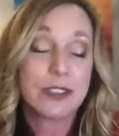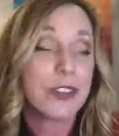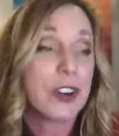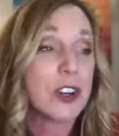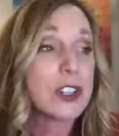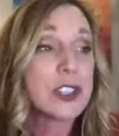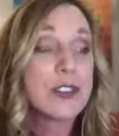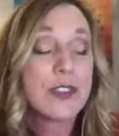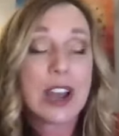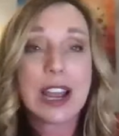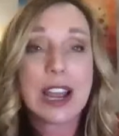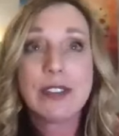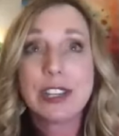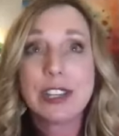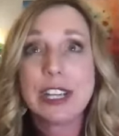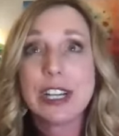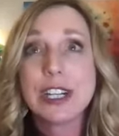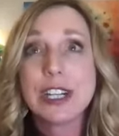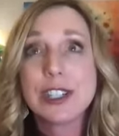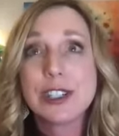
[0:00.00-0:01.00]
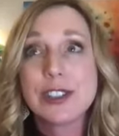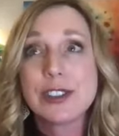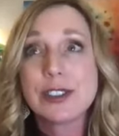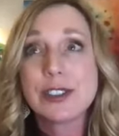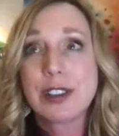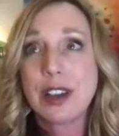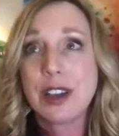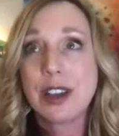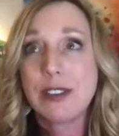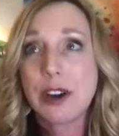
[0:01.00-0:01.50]
the first 5
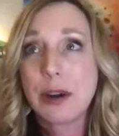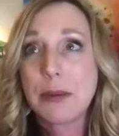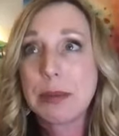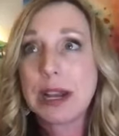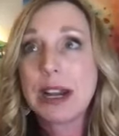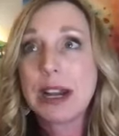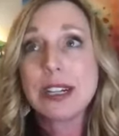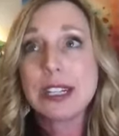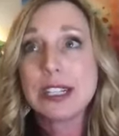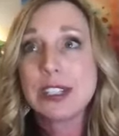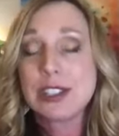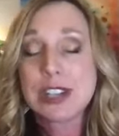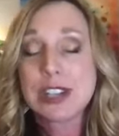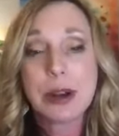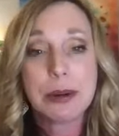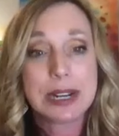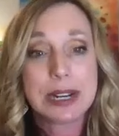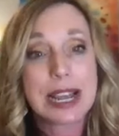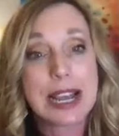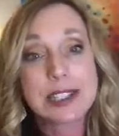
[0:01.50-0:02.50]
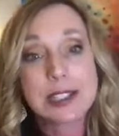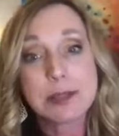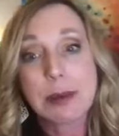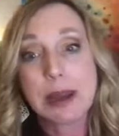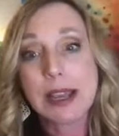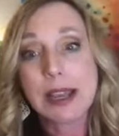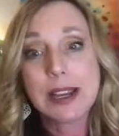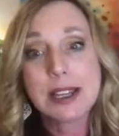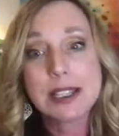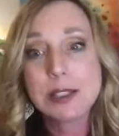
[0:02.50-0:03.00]
years of our marriage, I would ask
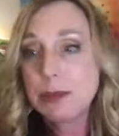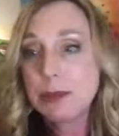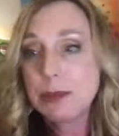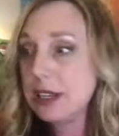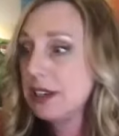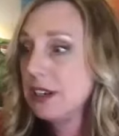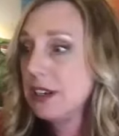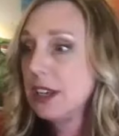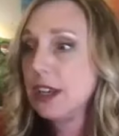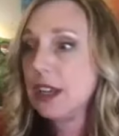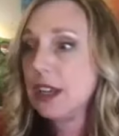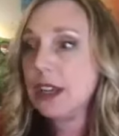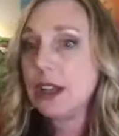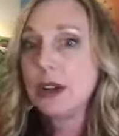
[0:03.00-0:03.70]
my husband,